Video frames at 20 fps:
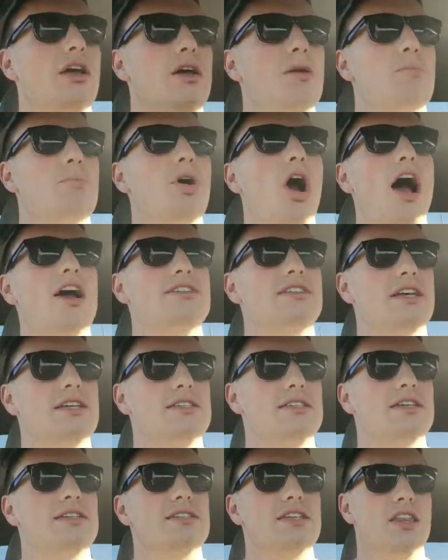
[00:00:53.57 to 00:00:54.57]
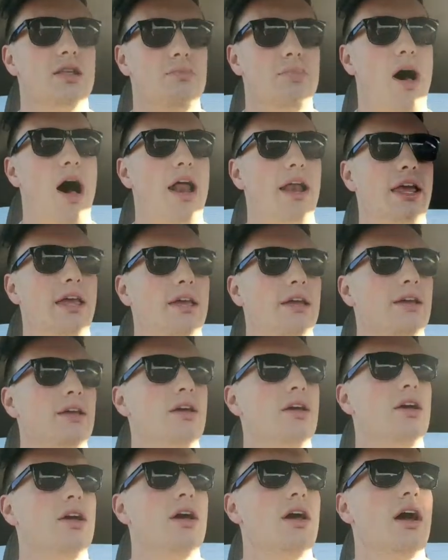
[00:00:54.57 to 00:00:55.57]
processes in the body.
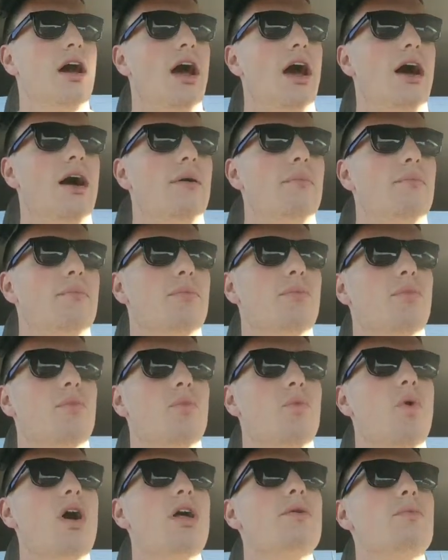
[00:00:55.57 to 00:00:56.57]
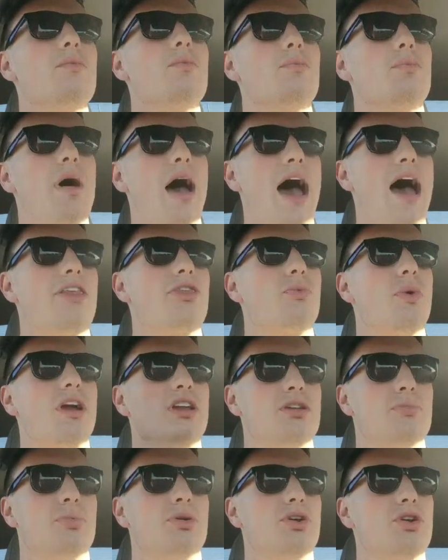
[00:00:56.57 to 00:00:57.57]
One pathway
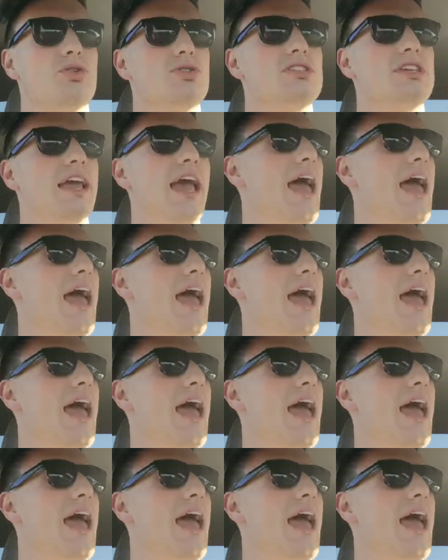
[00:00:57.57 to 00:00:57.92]
to producing